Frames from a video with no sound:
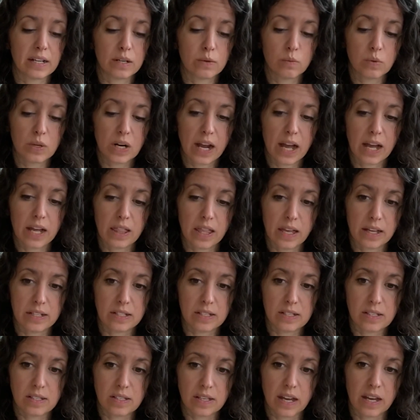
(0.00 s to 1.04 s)
And what I like
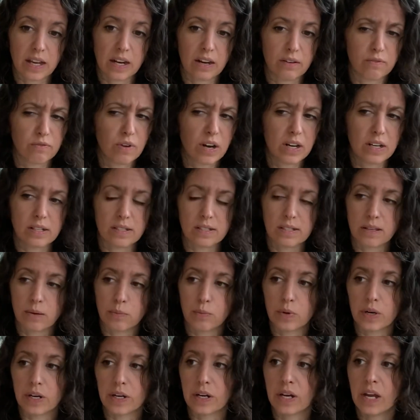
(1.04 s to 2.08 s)
to say, and I've read it
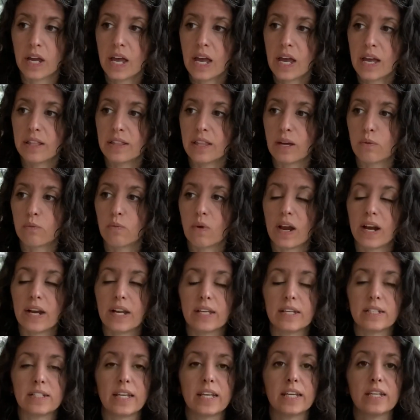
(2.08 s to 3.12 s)
somewhere, that
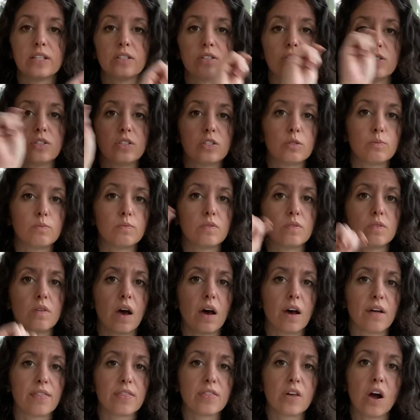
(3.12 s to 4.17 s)
writing takes
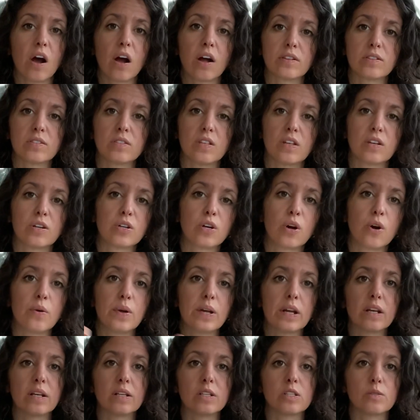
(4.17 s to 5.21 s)
thoughts that are
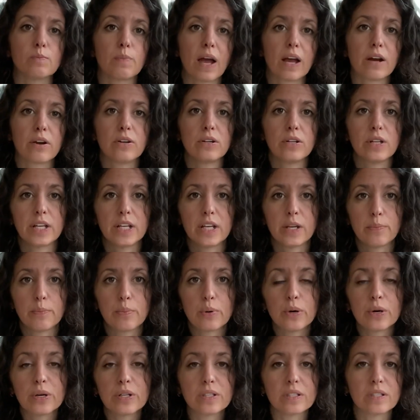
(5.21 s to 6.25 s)
going in a spiral and it
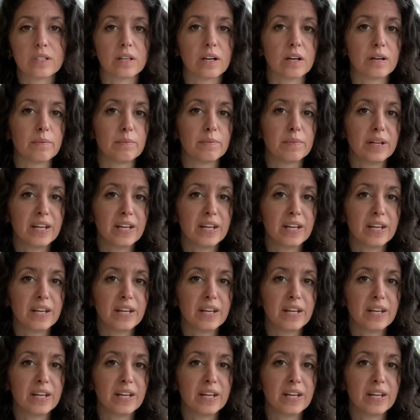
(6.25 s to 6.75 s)
puts them